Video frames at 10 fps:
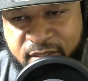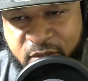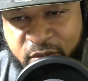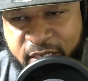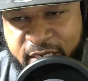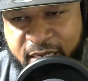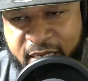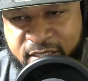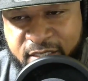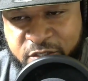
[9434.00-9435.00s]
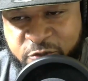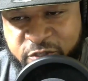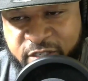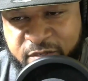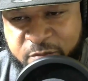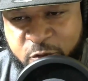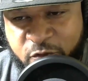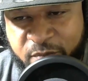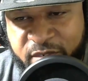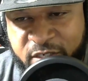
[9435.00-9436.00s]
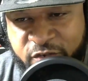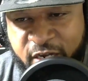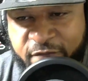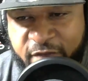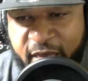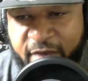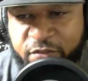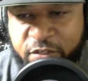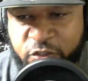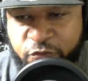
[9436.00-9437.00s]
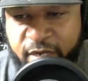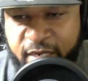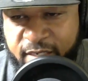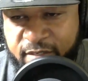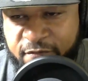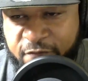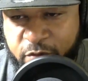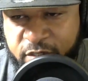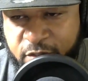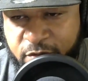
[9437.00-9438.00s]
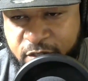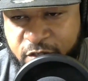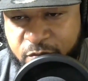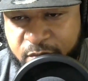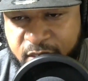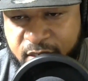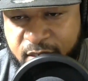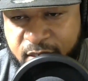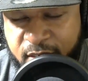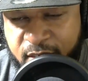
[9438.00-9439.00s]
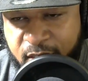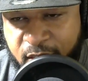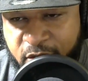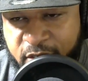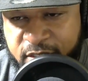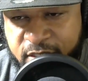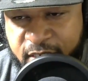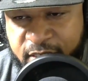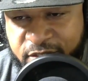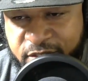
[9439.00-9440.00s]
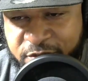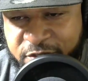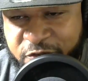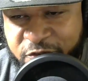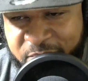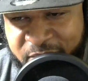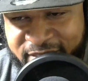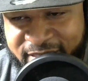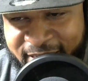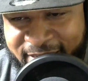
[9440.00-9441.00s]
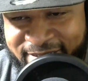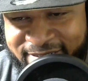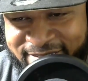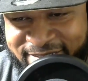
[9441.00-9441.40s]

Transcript: Okay, Dada says, use him to move up in the draft after a trade to focus on the QB. Lloyd says, you're tripping, Dada.